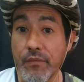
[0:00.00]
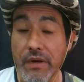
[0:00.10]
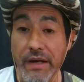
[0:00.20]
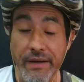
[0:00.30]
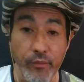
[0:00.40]

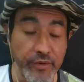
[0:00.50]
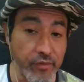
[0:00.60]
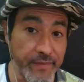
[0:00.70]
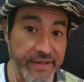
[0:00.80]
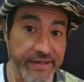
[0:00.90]
I will
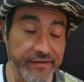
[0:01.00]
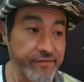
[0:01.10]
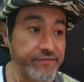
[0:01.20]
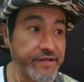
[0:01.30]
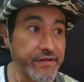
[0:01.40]
make
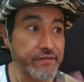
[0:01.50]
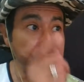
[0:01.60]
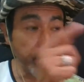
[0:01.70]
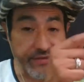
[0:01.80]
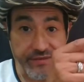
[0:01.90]
another video
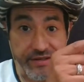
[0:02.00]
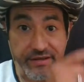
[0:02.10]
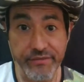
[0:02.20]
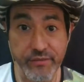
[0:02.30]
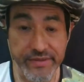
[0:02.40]
when the
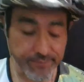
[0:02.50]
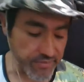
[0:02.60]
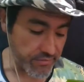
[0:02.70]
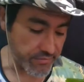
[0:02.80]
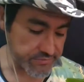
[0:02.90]
other one
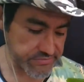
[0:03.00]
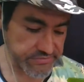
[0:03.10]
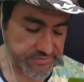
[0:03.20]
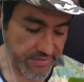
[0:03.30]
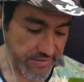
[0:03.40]
blooms,
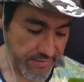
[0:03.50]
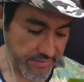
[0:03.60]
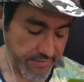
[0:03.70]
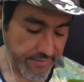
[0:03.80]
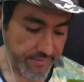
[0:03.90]

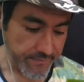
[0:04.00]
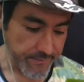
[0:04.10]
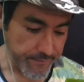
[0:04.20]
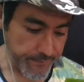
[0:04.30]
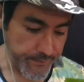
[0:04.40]

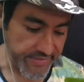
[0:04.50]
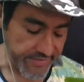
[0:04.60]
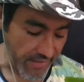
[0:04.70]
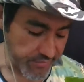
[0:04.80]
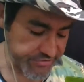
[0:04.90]

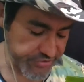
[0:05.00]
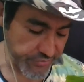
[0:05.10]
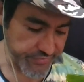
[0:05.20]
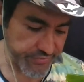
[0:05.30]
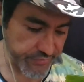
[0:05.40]
but I'll
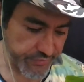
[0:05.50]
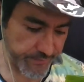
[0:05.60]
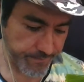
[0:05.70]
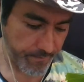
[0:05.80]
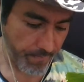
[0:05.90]
show
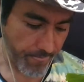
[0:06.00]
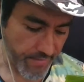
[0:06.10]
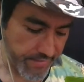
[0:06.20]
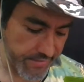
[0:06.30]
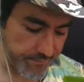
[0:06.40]
you
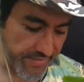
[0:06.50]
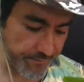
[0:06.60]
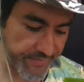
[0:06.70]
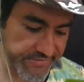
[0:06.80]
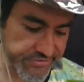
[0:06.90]
in my
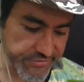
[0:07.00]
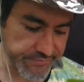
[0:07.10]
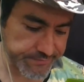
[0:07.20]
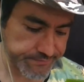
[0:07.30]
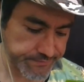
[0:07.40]
picture